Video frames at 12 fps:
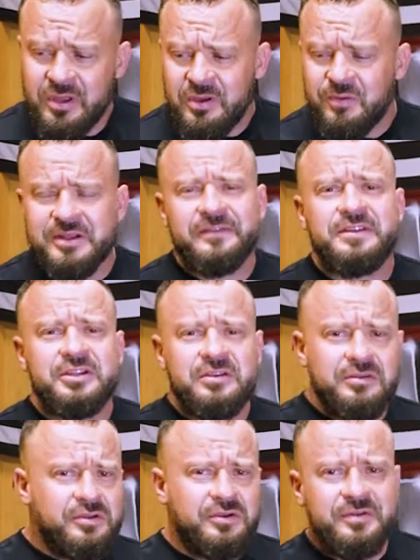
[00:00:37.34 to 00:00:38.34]
one of the
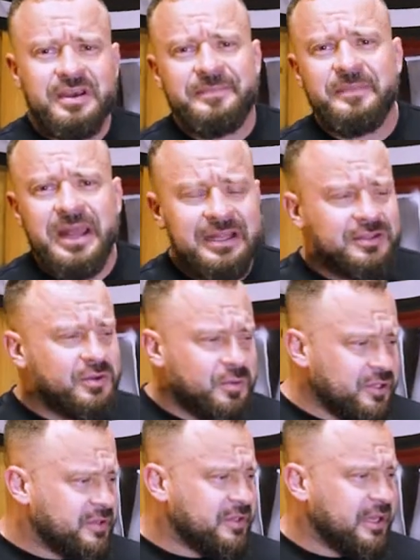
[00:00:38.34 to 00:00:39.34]
dudes I met, he
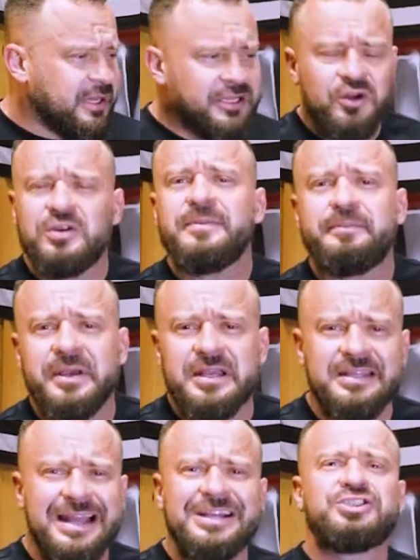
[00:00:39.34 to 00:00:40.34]
was in Olympic
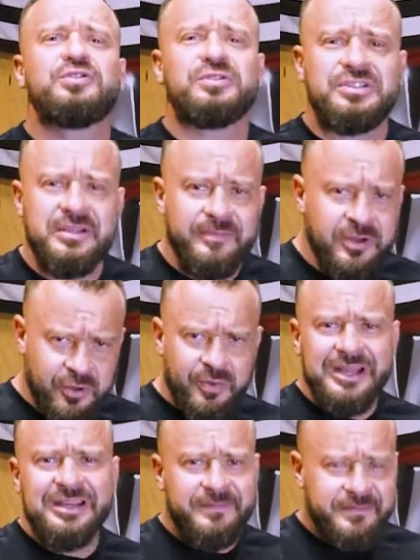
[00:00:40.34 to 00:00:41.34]
and national team,
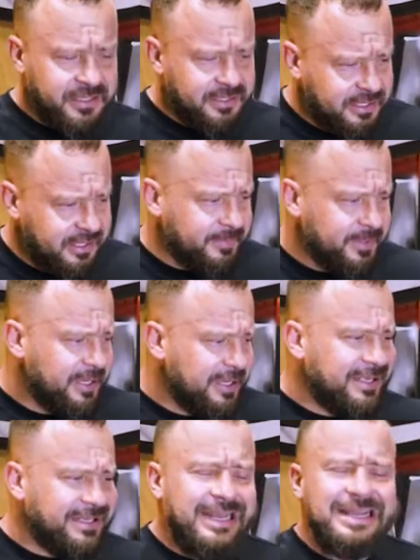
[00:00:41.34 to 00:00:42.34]
weightlifting team.
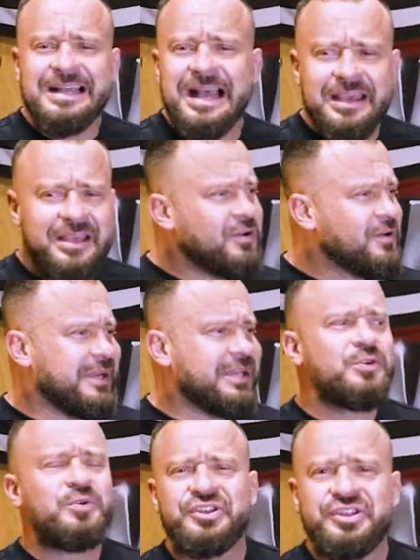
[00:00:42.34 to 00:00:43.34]
That guy, he looked like
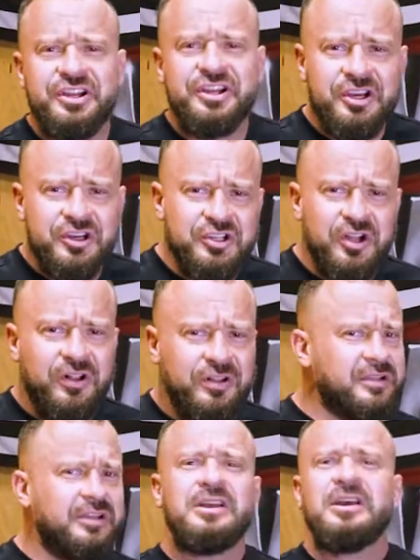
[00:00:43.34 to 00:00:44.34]
he was 30 years
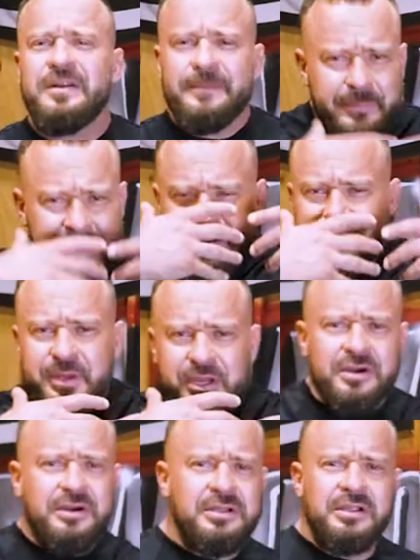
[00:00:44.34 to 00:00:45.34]
old.
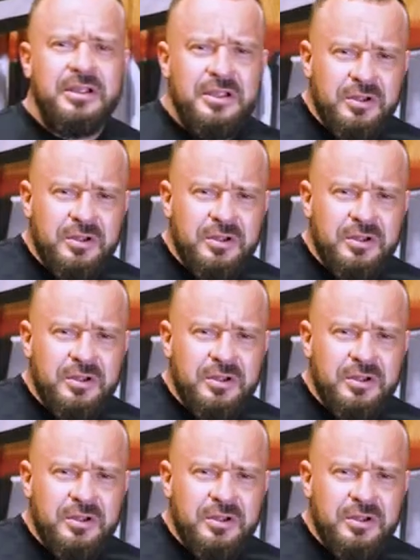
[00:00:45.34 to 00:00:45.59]
Beard,